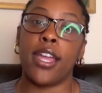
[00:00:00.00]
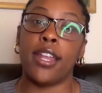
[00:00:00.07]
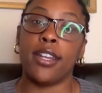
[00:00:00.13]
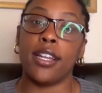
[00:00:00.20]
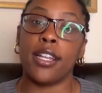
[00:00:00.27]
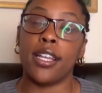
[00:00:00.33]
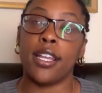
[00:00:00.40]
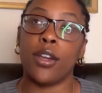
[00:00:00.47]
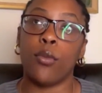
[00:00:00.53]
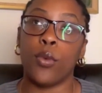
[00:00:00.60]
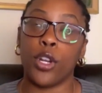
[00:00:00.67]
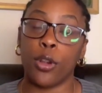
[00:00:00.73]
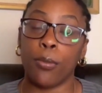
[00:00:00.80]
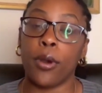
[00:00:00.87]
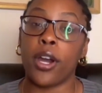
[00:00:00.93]
and
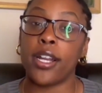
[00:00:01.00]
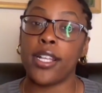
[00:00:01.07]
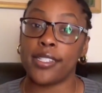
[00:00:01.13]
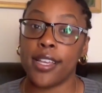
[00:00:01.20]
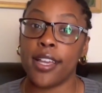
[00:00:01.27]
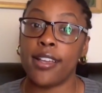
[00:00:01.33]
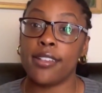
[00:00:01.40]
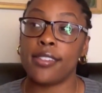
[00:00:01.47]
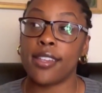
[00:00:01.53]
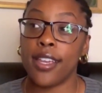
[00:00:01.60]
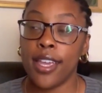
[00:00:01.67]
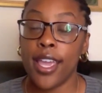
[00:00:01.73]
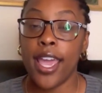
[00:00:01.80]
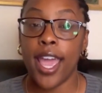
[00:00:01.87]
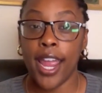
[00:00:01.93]
when your body says,
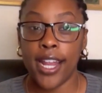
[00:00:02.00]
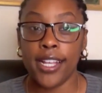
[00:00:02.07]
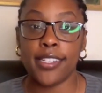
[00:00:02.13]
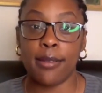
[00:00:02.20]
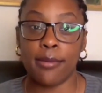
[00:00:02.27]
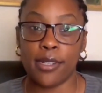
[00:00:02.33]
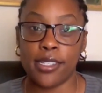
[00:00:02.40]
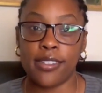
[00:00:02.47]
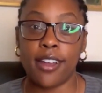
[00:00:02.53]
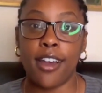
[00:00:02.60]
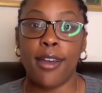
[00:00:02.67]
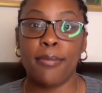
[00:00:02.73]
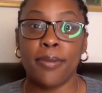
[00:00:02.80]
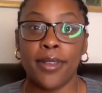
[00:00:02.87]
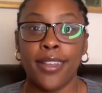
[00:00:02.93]
hey, it's time to
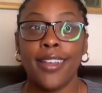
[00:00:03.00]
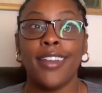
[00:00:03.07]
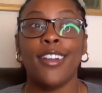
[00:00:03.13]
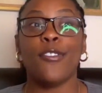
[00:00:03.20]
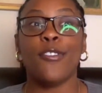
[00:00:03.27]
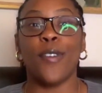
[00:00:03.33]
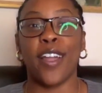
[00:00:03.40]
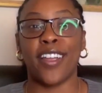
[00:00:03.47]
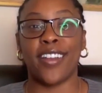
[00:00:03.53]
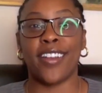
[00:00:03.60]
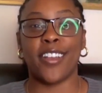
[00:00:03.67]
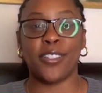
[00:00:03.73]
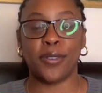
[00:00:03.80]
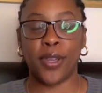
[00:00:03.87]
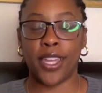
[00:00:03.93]
stop,
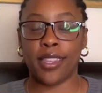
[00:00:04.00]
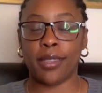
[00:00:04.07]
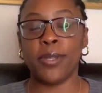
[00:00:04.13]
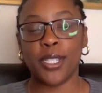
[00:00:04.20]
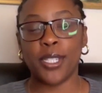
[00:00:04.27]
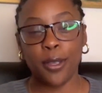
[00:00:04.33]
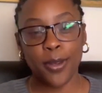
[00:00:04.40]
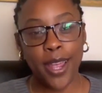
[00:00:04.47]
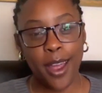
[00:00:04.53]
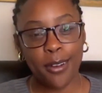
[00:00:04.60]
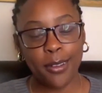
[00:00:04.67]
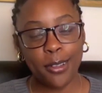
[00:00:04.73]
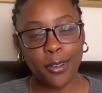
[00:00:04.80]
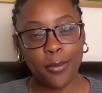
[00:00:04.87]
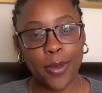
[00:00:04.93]
recognize, okay, let me slow
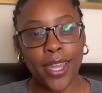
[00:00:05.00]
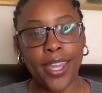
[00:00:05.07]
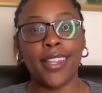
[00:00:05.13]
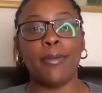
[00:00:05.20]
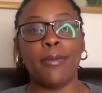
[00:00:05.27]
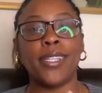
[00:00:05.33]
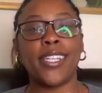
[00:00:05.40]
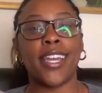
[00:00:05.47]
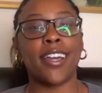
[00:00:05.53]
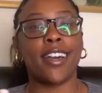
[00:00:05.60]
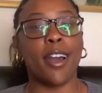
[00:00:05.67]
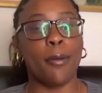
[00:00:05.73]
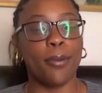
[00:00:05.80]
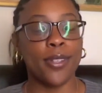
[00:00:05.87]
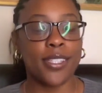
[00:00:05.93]
down a little bit. Let me take a
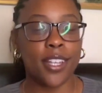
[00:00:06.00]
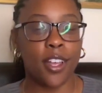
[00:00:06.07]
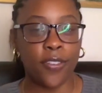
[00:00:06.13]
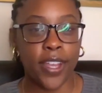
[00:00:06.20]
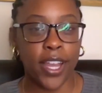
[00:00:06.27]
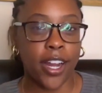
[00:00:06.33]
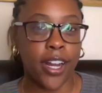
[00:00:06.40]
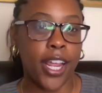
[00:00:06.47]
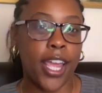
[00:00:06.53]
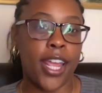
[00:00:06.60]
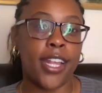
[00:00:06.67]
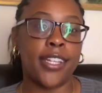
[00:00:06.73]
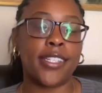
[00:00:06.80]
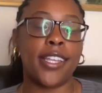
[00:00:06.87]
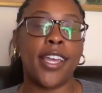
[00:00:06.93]
couple self-care
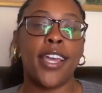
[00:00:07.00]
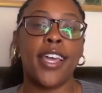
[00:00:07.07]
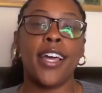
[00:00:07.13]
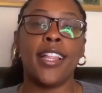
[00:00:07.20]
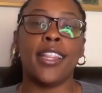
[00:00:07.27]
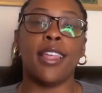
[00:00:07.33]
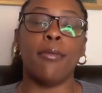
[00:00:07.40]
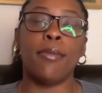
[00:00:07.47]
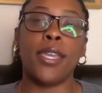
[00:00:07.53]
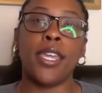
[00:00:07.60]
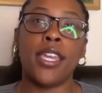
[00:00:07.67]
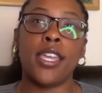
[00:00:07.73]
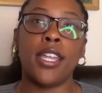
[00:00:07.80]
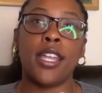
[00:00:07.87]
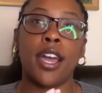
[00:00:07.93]
days. Let
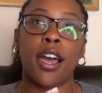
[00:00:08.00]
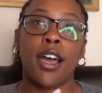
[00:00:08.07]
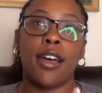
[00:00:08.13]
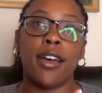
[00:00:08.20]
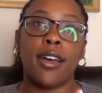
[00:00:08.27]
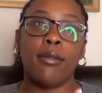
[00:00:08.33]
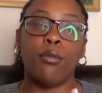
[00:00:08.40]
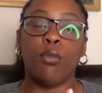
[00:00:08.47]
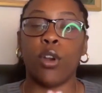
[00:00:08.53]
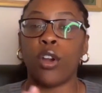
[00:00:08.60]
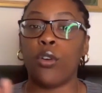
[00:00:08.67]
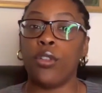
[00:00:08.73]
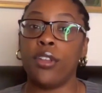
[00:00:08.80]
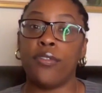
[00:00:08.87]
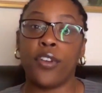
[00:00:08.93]
me
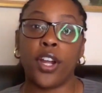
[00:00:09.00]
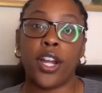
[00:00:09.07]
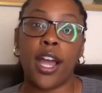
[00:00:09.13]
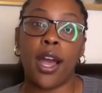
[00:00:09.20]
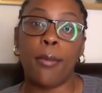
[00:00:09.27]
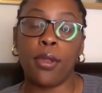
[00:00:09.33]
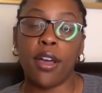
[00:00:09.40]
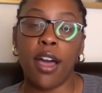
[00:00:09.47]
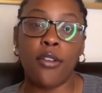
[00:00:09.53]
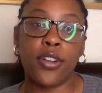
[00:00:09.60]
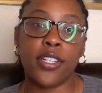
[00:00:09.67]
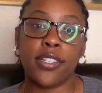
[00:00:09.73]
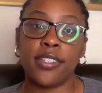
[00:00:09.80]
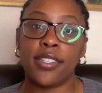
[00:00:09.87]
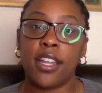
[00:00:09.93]
work only for a couple
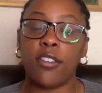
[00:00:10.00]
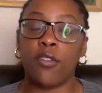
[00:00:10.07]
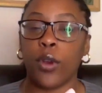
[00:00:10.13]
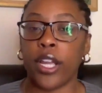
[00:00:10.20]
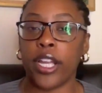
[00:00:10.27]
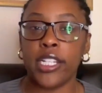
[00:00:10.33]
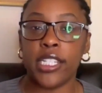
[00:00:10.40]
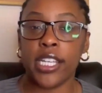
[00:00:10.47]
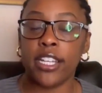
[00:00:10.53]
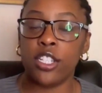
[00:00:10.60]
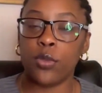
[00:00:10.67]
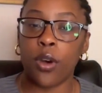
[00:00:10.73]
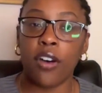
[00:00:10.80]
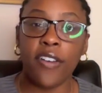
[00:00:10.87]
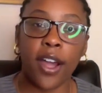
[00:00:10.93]
hours instead of working 10,
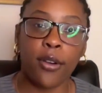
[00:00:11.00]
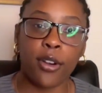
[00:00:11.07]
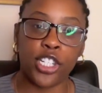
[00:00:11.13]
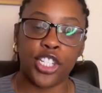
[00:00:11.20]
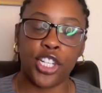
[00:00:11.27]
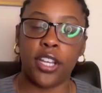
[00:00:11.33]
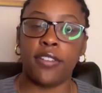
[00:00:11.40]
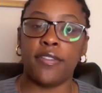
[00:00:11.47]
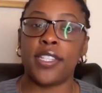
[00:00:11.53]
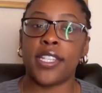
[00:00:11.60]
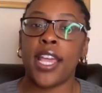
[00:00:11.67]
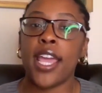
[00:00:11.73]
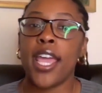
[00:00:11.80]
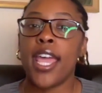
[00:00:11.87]
12-hour shifts.